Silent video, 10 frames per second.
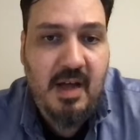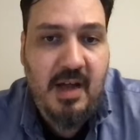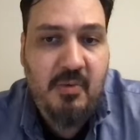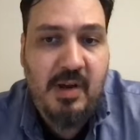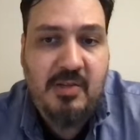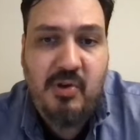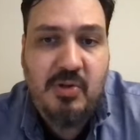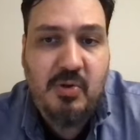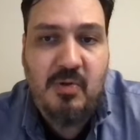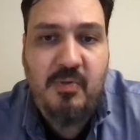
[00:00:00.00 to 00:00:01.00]
And when I try
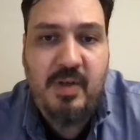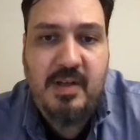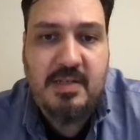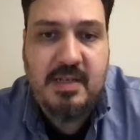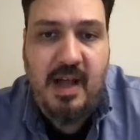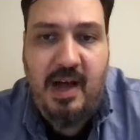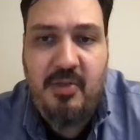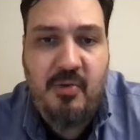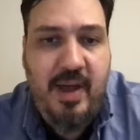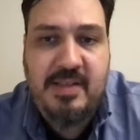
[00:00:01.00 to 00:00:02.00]
to convince
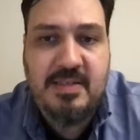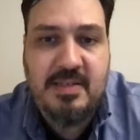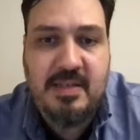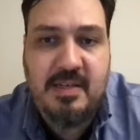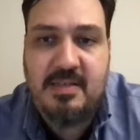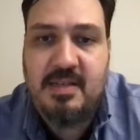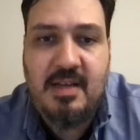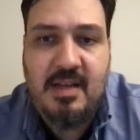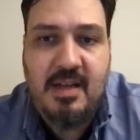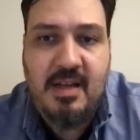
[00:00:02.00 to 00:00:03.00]
other agencies,
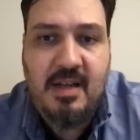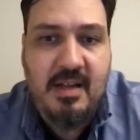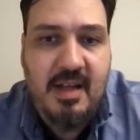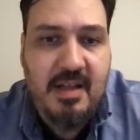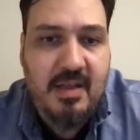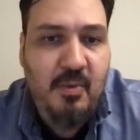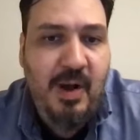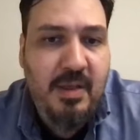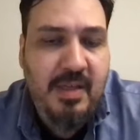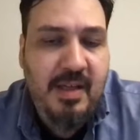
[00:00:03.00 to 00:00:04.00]

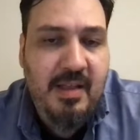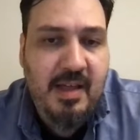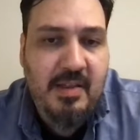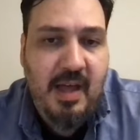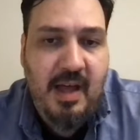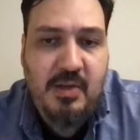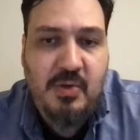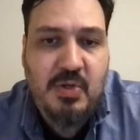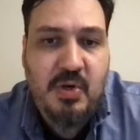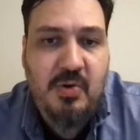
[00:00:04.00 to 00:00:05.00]
one thing that I do
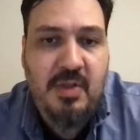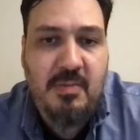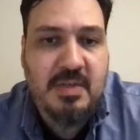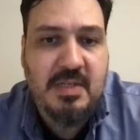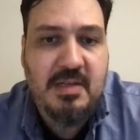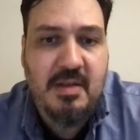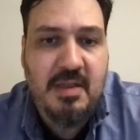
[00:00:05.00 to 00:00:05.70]
show them is